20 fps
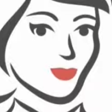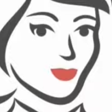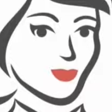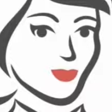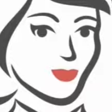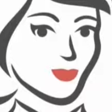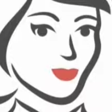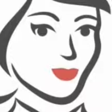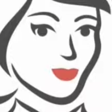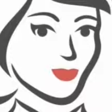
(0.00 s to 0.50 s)
learn
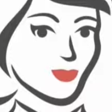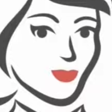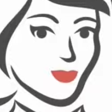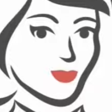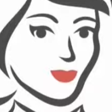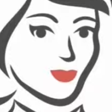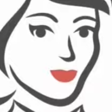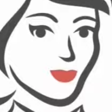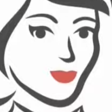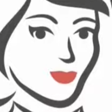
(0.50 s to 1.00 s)
it, it's
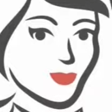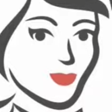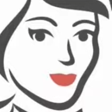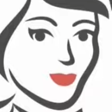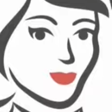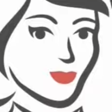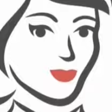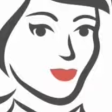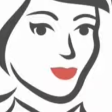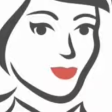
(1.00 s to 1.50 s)
hard. It's
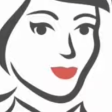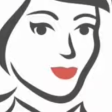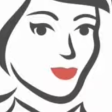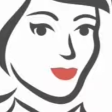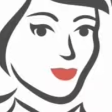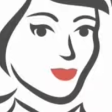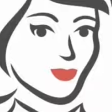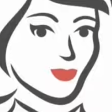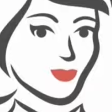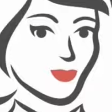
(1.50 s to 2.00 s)
hard
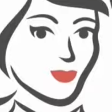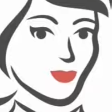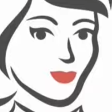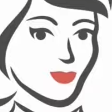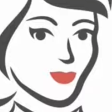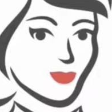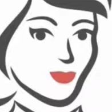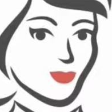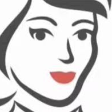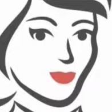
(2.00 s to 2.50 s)
if you don't know how
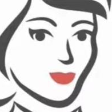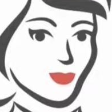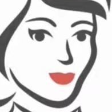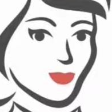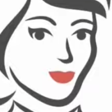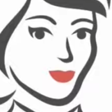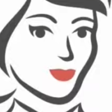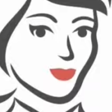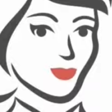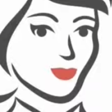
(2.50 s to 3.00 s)

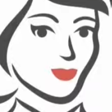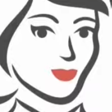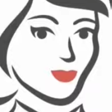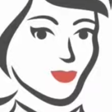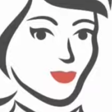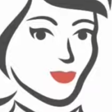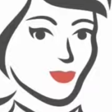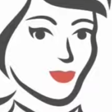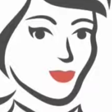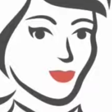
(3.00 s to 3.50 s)
to do
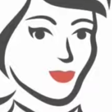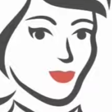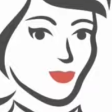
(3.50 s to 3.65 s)
heart